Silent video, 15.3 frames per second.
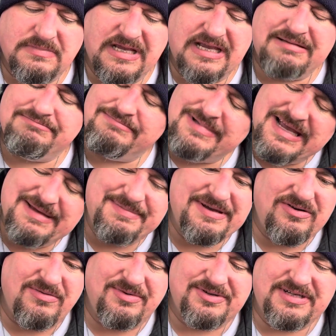Maybe
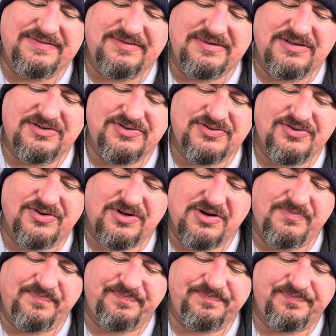almost even a little stronger.
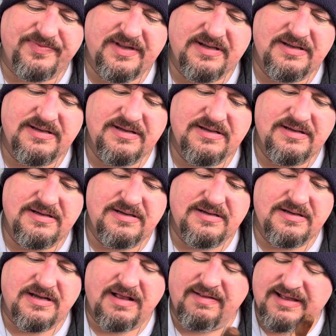
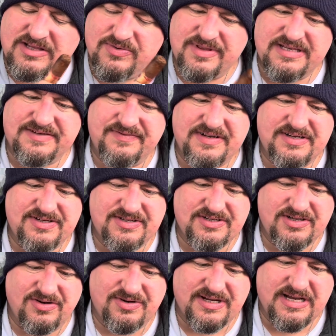I like the way this finish is
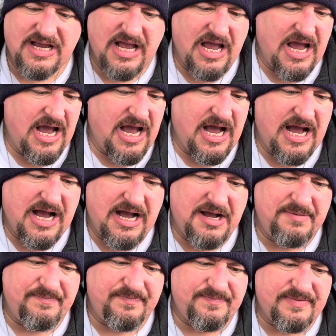coating.
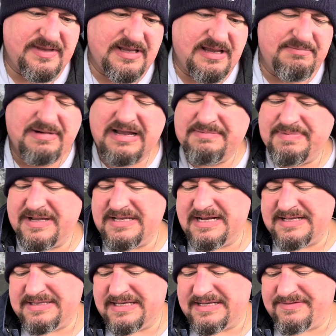In my opinion, I
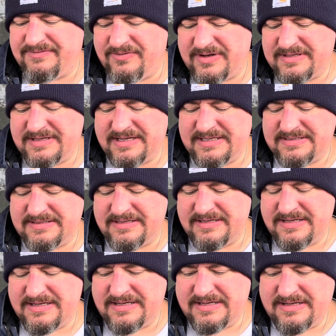think Fuente's
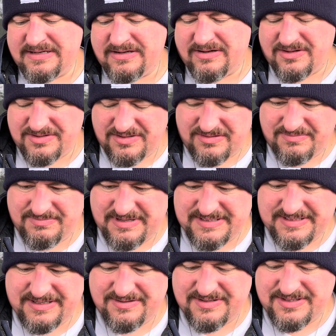on their
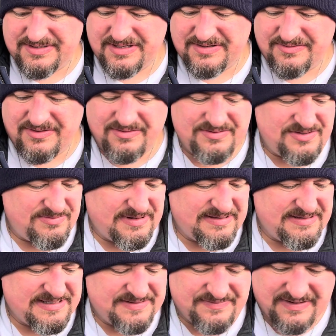mid-tier. The Sungrowns are my
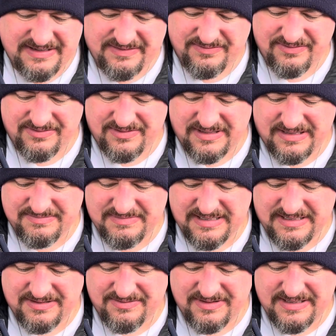least favorite. I'm not
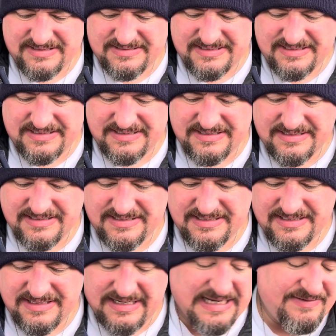crazy.
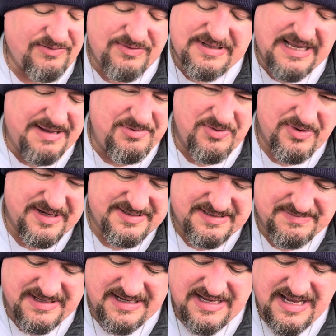Even with Hemingways, I'm
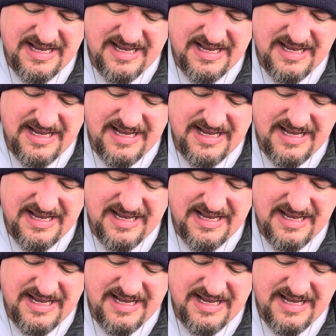not.